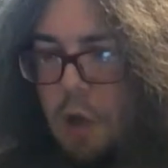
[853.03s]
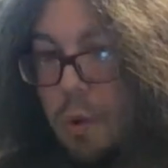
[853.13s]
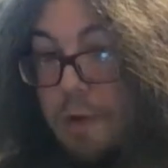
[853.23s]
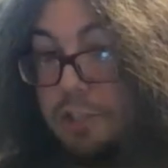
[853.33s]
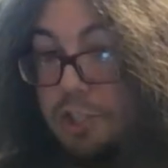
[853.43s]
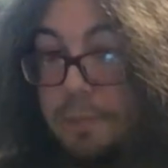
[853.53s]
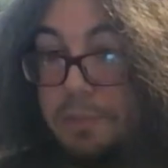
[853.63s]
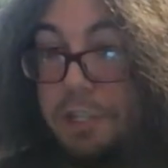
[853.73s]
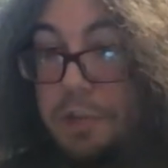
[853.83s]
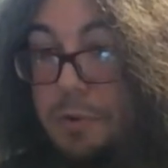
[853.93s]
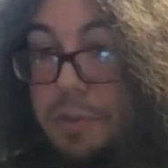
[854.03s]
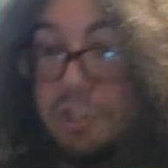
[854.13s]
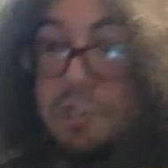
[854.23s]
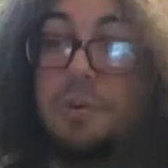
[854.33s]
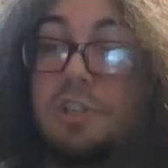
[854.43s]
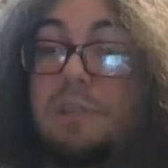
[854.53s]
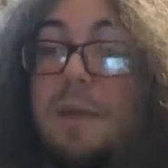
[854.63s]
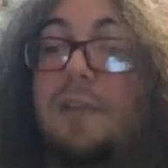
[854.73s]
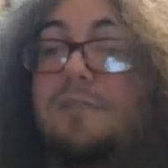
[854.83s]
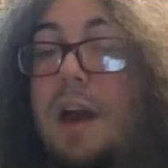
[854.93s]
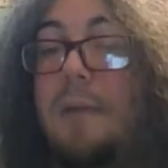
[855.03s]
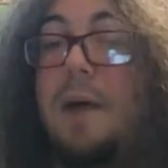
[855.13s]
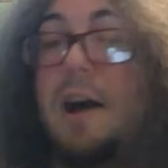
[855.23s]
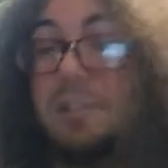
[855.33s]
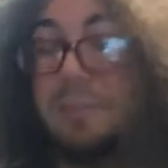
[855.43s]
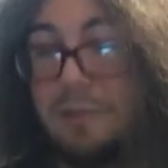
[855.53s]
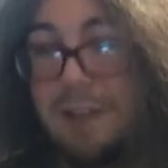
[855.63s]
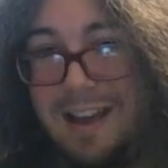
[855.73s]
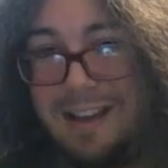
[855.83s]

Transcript: where it ships to you in the soonest amount of time possible.